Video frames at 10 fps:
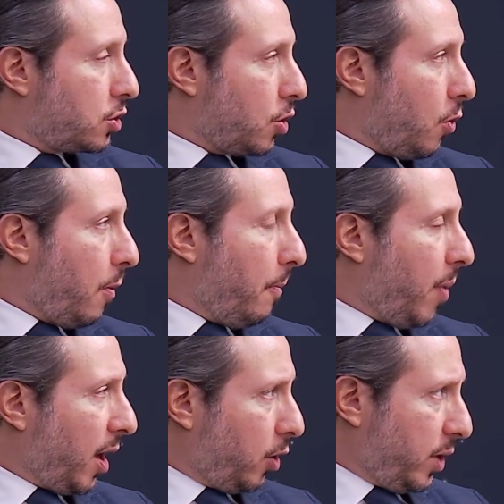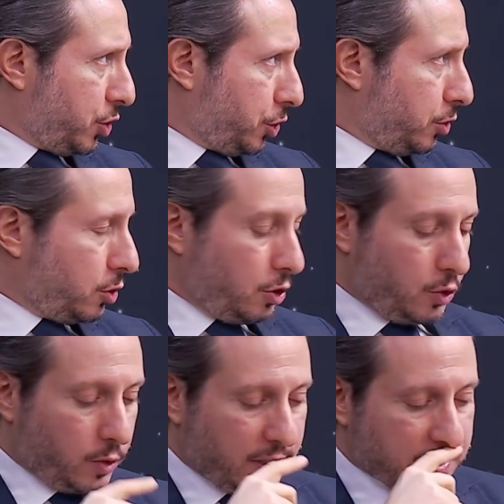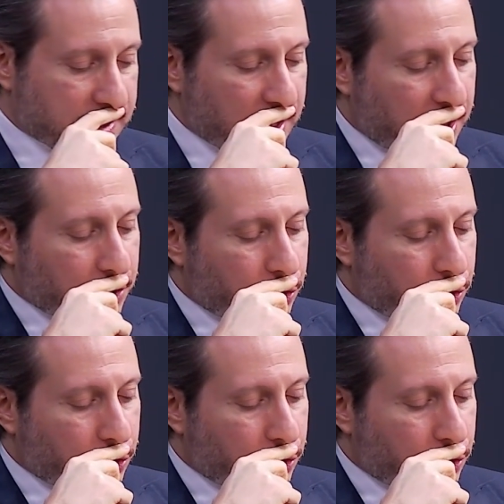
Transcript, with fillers: So, my question to you is